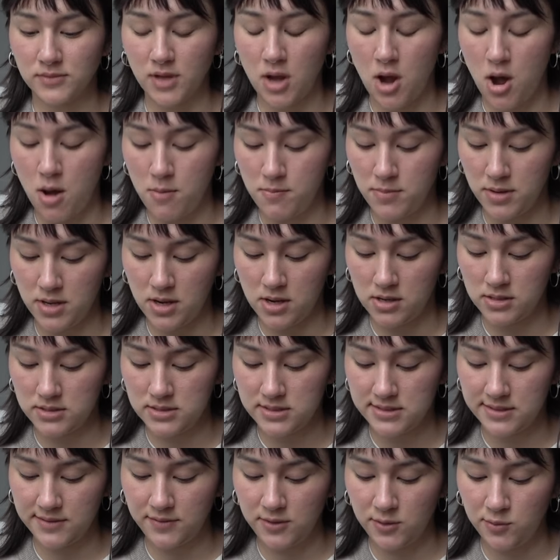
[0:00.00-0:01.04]

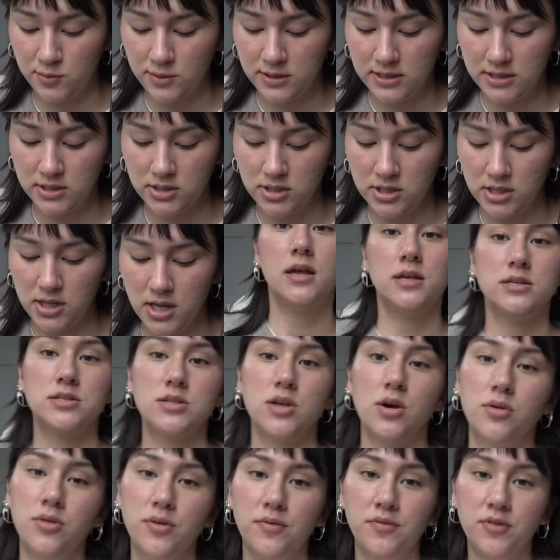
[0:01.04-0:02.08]
ambiance, if you will.
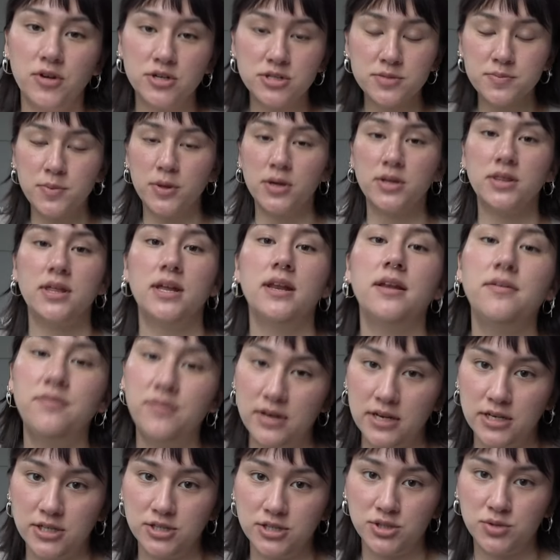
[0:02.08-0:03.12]
So the first book that I
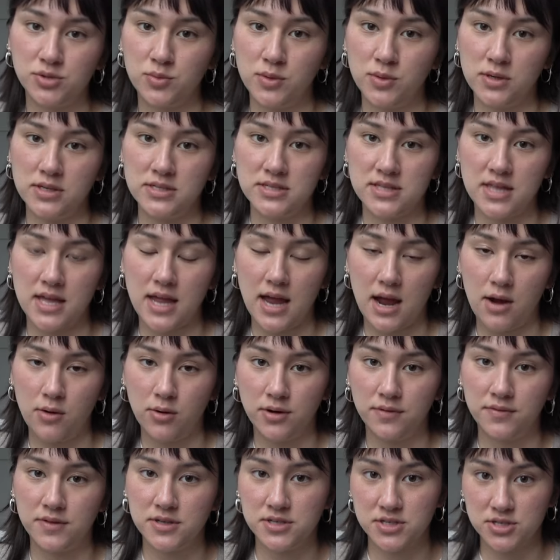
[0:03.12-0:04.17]
finished was The
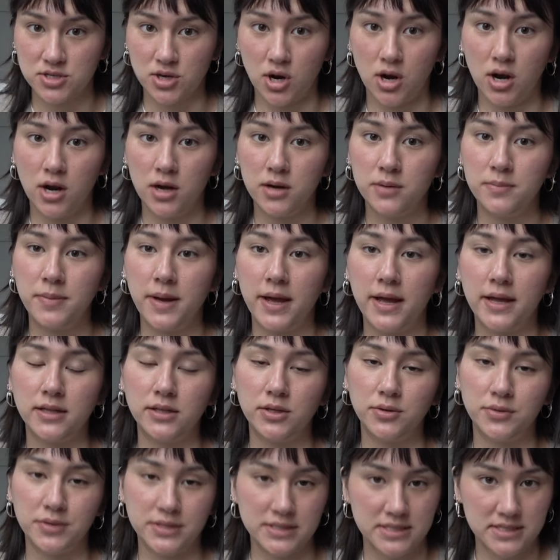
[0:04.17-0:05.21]
Hour of the Star by
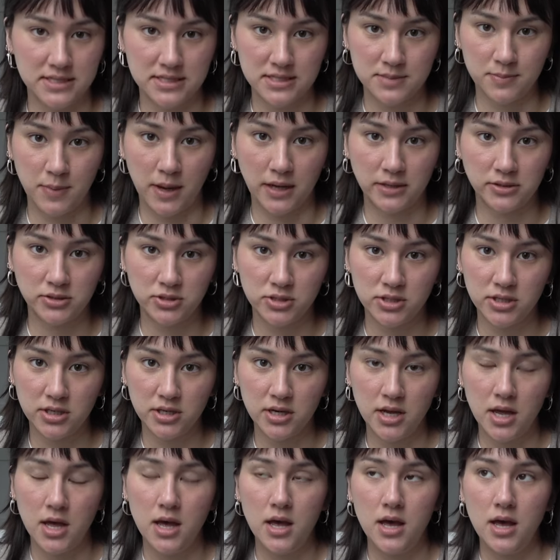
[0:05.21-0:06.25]
Clarice
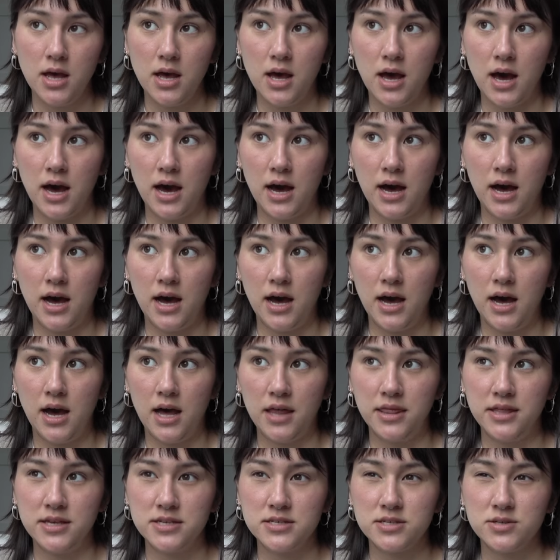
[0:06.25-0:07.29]
Lispector.
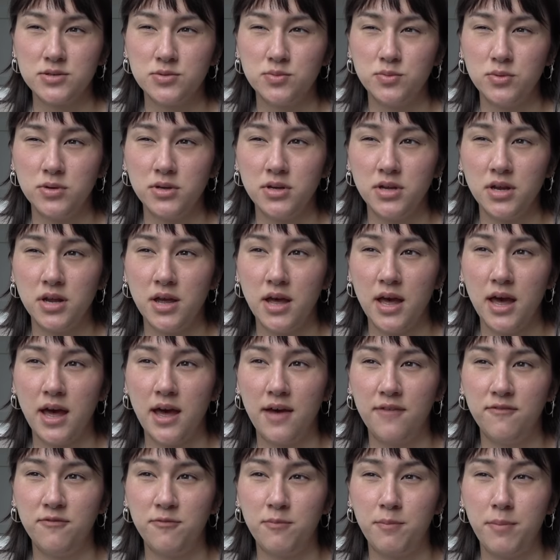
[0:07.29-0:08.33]
Uh, this would
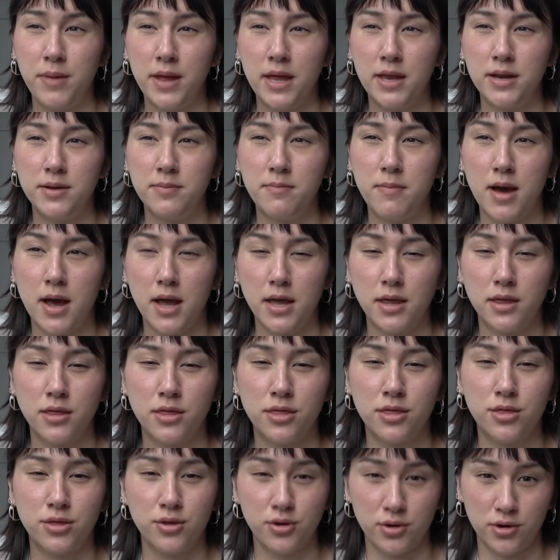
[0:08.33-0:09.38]
have been my
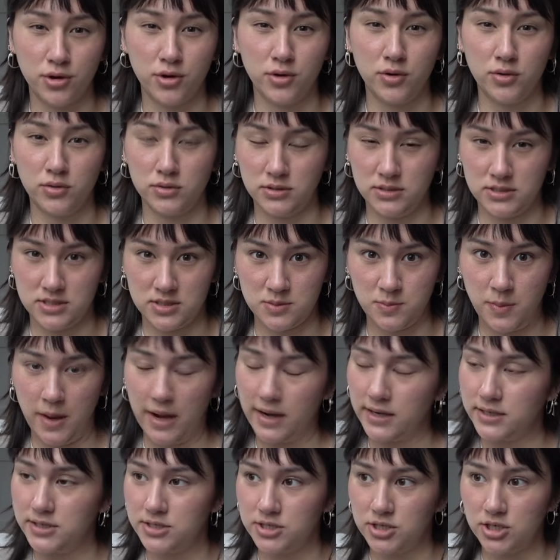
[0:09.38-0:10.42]
third
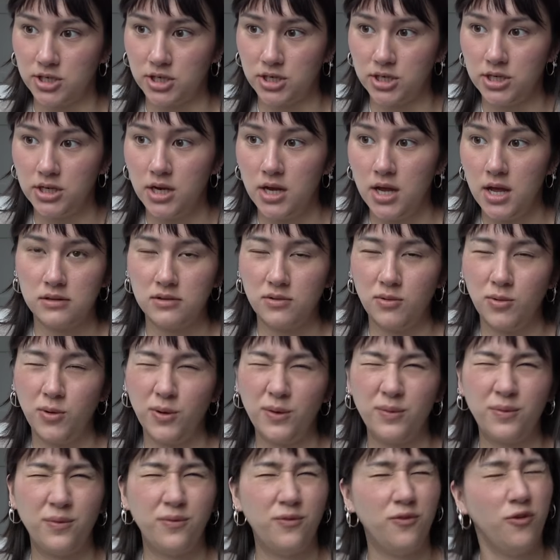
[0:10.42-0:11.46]
Lispector,
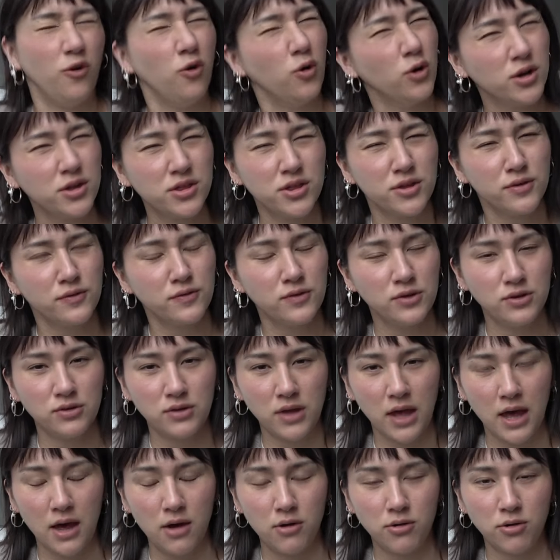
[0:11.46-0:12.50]
or fourth if you
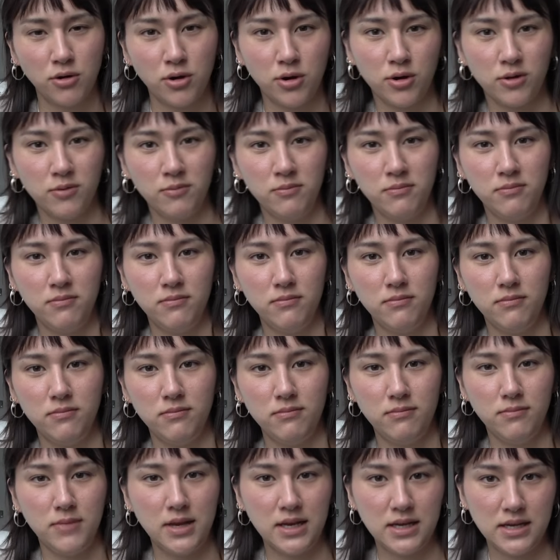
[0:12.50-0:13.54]
count her
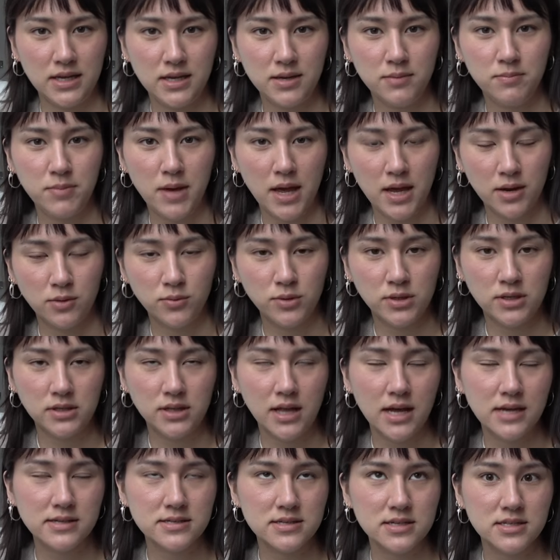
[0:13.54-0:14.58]
mini Penguin
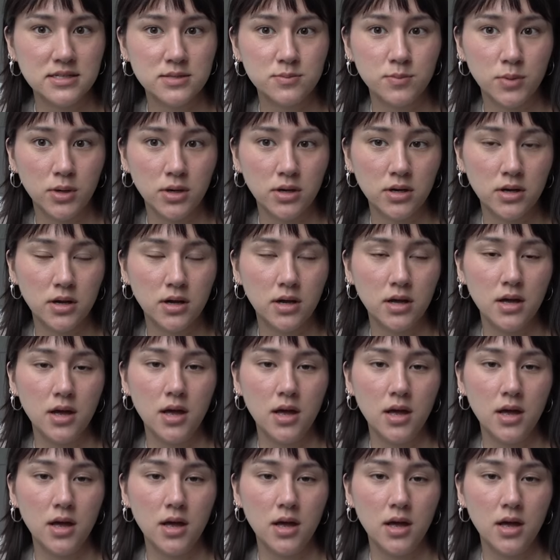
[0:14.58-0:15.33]
Classics book,